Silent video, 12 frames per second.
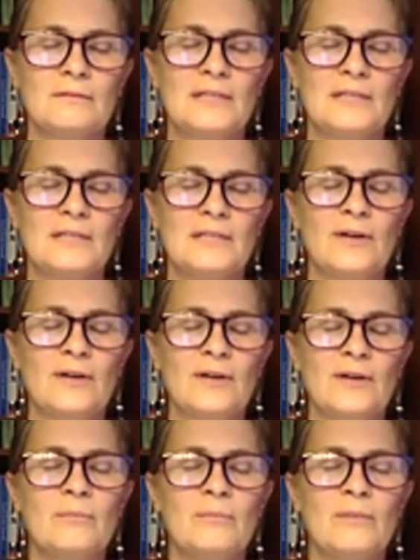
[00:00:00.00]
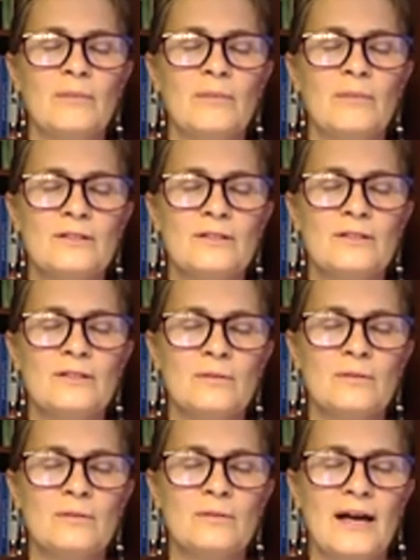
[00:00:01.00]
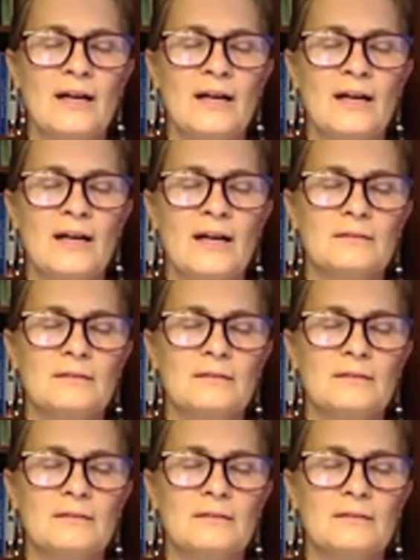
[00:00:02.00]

allowing your muscles to relax,